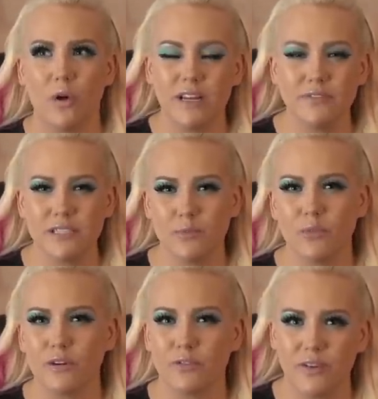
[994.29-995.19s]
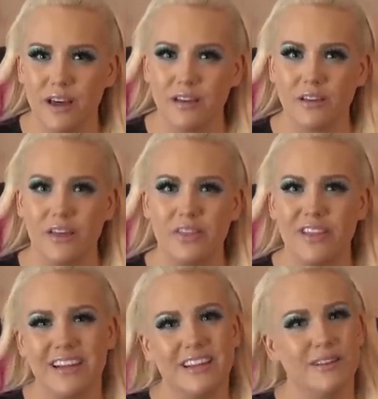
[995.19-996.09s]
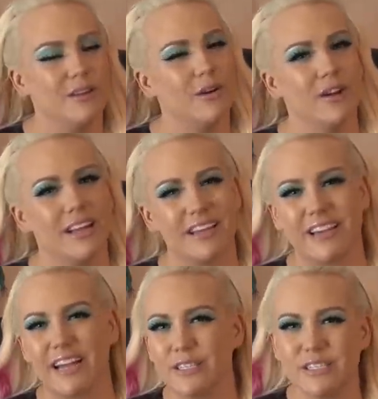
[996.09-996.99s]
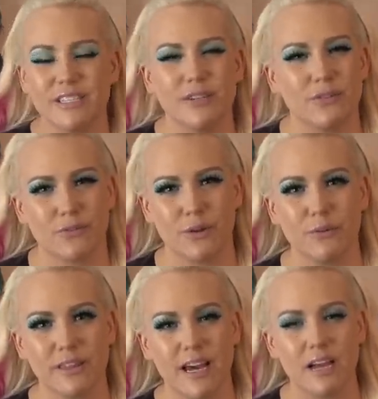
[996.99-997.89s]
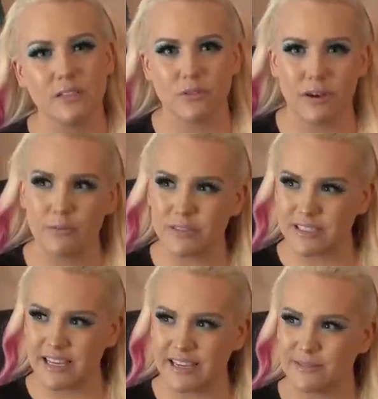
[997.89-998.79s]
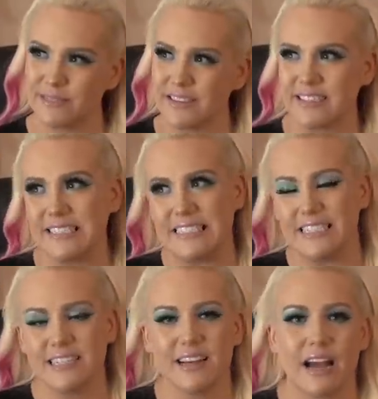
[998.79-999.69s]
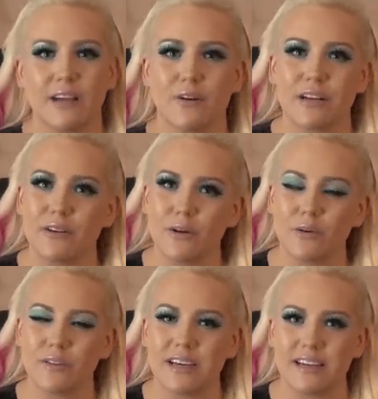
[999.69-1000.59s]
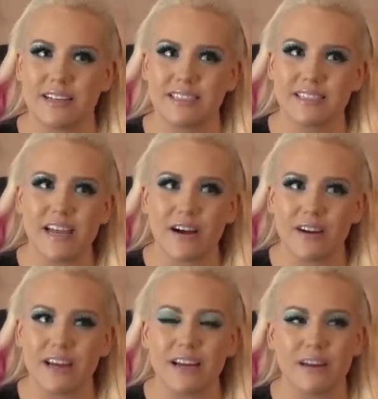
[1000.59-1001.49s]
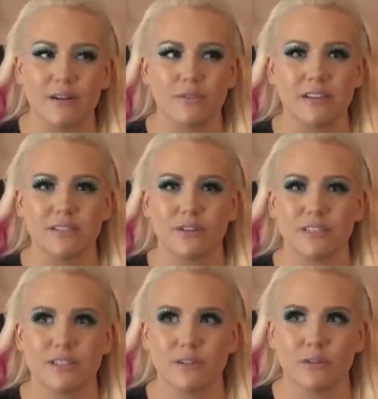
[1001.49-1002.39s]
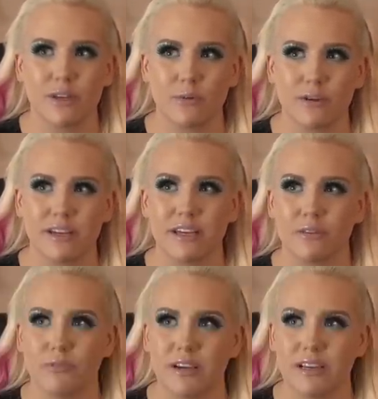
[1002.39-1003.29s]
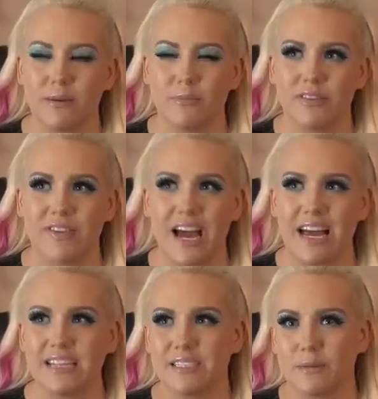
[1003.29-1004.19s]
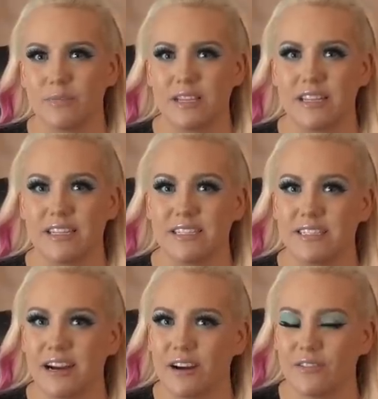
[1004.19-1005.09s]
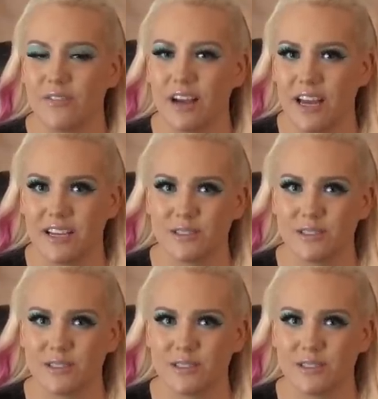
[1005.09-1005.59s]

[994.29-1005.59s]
What if someone fell and they didn't know it? Like, I just didn't agree with that, so I was like, you know, I know that it's scary and I know these nurses don't like working at three A M, but that is something that's terrifying.